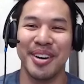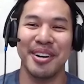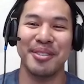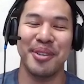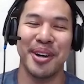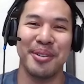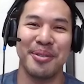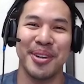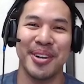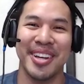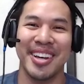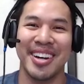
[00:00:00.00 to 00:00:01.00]
funny
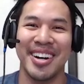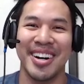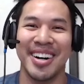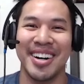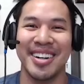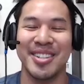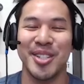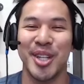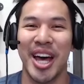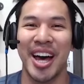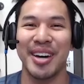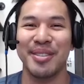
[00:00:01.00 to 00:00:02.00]
feeling uh, to
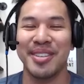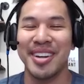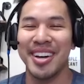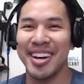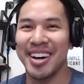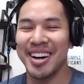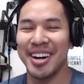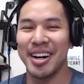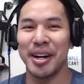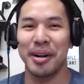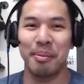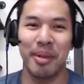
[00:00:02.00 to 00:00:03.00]
have.
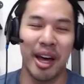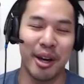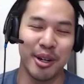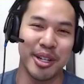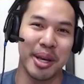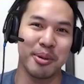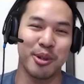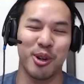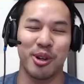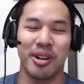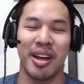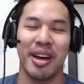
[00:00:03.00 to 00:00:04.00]
Um, how the table
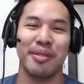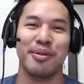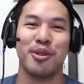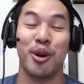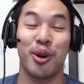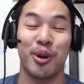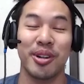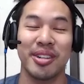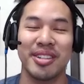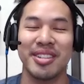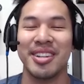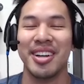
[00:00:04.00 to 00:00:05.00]
have turned
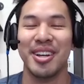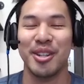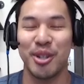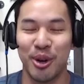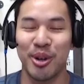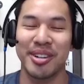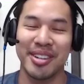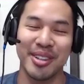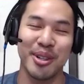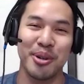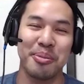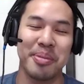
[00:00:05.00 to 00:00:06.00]
turned a
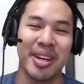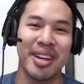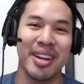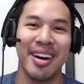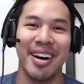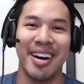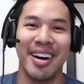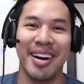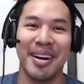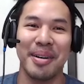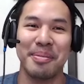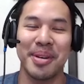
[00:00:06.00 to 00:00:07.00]
little bit,
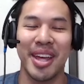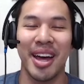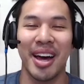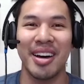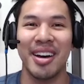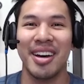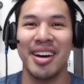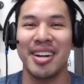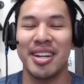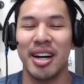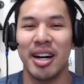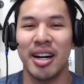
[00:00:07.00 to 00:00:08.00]
um, but yeah,
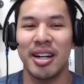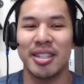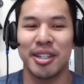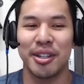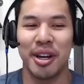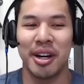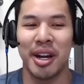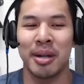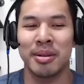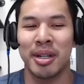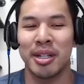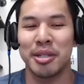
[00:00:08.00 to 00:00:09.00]
uh, selling on
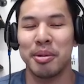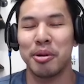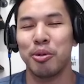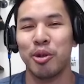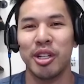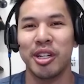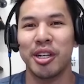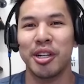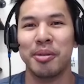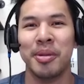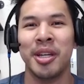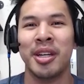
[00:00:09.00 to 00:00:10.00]
Amazon has been really good
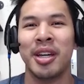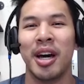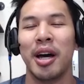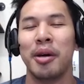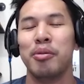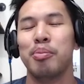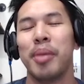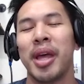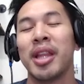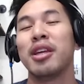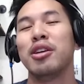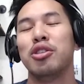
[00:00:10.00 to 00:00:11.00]
to me. I
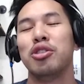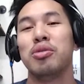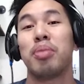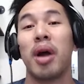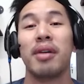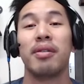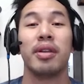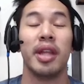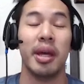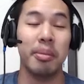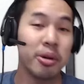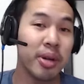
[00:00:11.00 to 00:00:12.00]
mainly do private
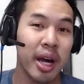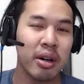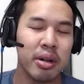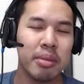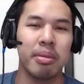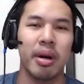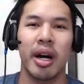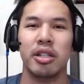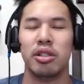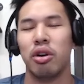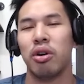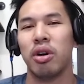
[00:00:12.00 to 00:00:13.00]
label now, but I
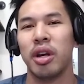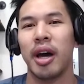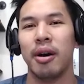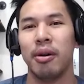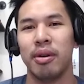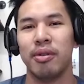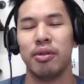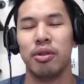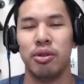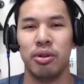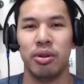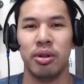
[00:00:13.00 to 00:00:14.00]
started out with
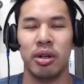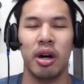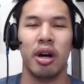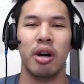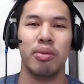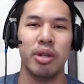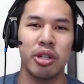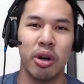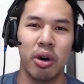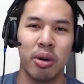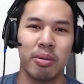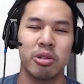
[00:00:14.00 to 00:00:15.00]
doing uh, retail
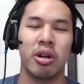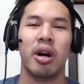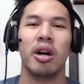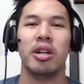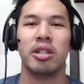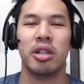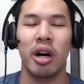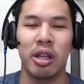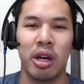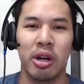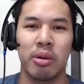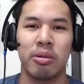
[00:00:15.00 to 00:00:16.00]
arbitrage,
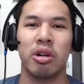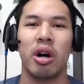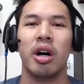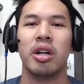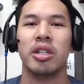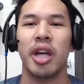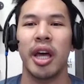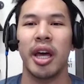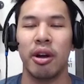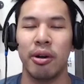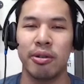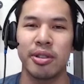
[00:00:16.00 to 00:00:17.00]
online arbitrage, and
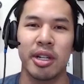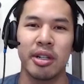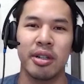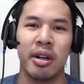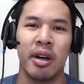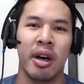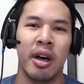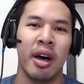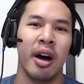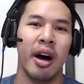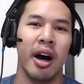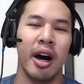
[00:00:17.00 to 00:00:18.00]
wholesale.
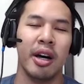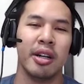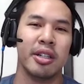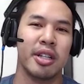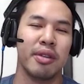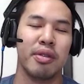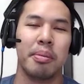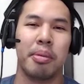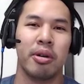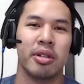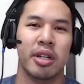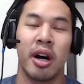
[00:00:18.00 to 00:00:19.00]
Uh, there's definitely
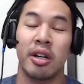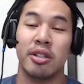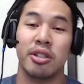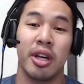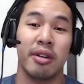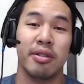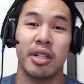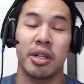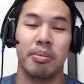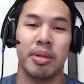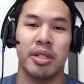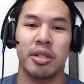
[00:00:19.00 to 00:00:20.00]
pros and cons to every single
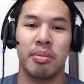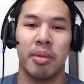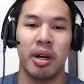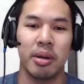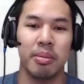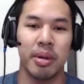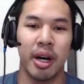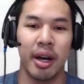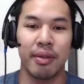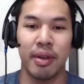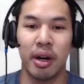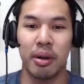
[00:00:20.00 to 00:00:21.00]
business model, but I
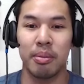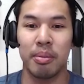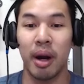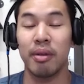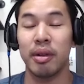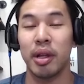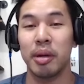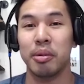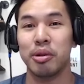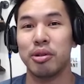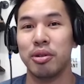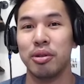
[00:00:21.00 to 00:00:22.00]
found private
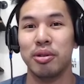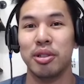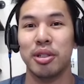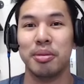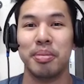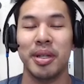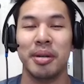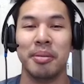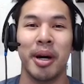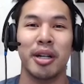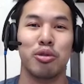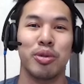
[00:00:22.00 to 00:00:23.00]
label to just be
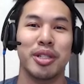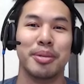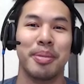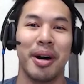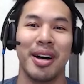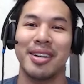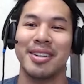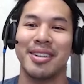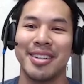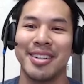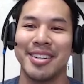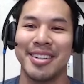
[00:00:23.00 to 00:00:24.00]
my sweet spot.
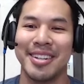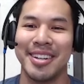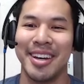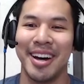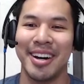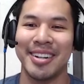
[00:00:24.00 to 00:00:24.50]
Yeah.